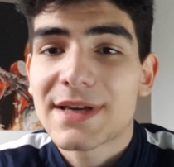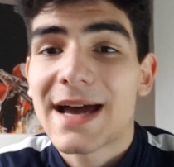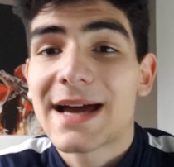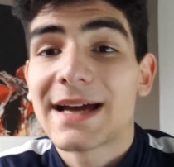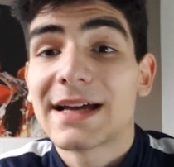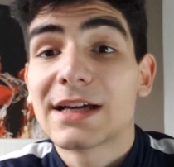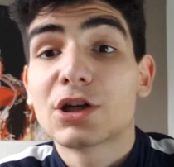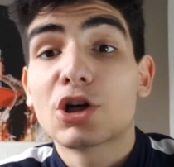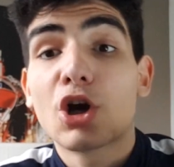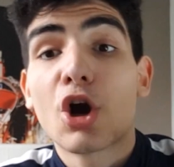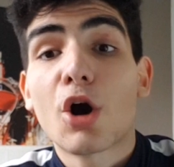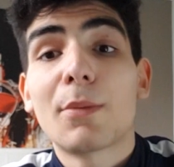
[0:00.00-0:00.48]

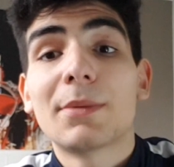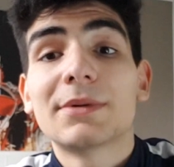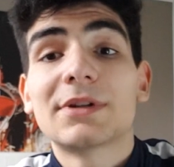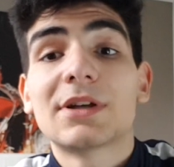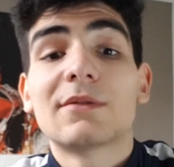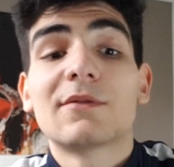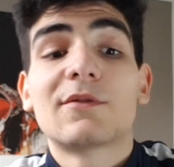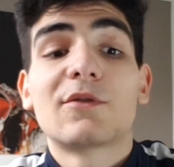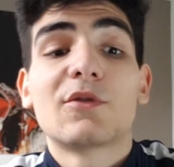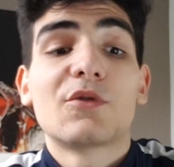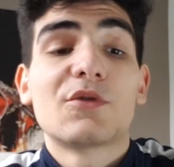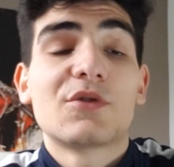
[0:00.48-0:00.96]
and comment
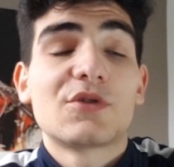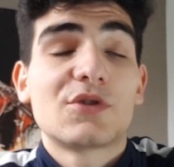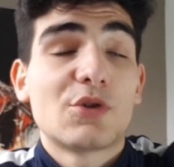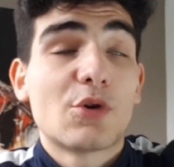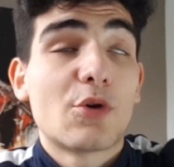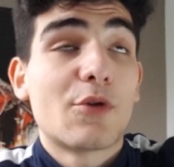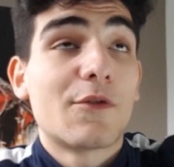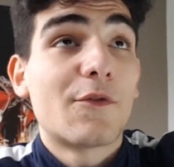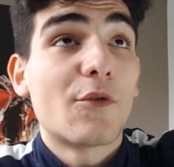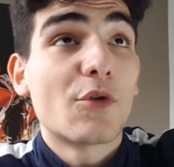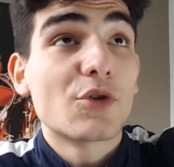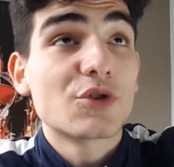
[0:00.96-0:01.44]
down
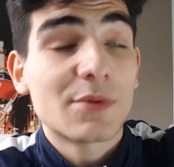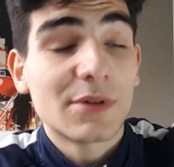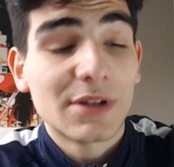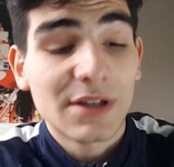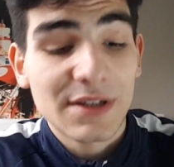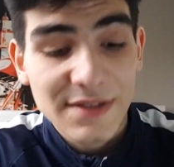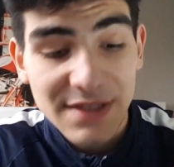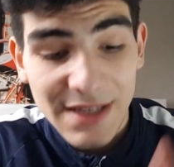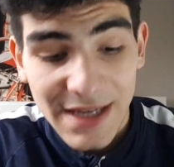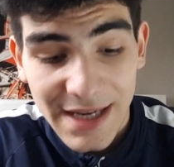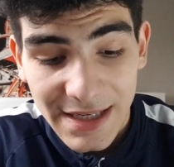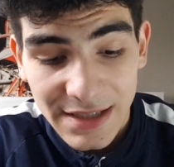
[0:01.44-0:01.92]
your thoughts,
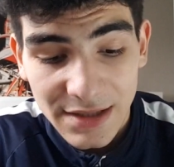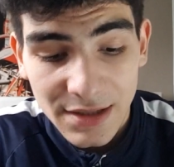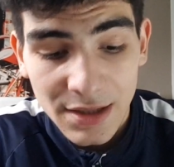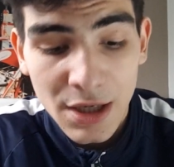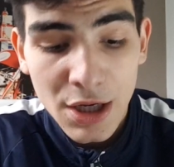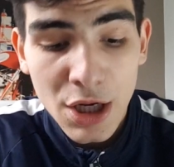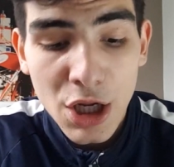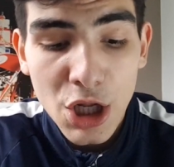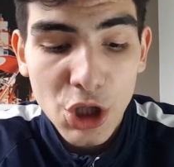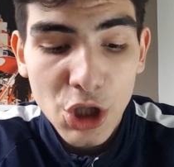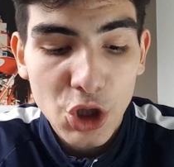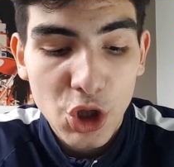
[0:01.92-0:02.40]
opinions in
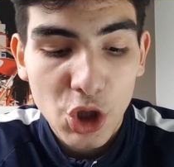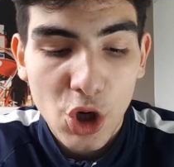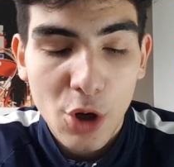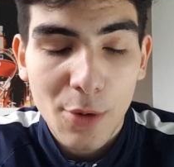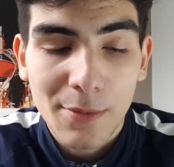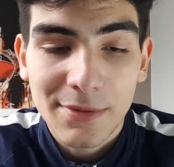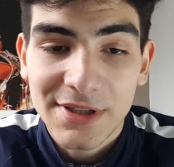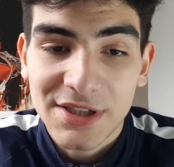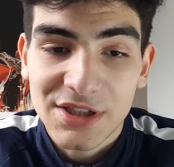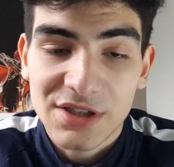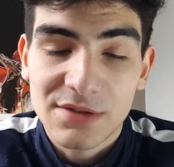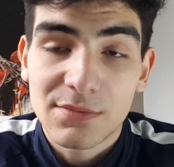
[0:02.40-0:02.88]
the
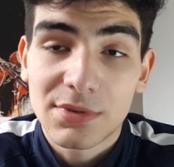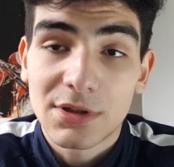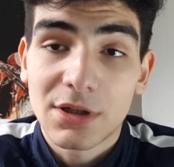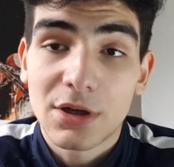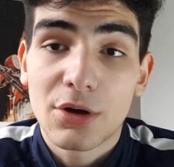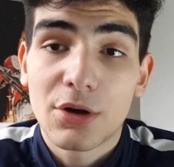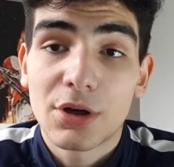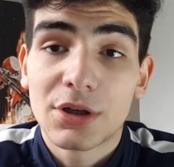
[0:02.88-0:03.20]
comment section below.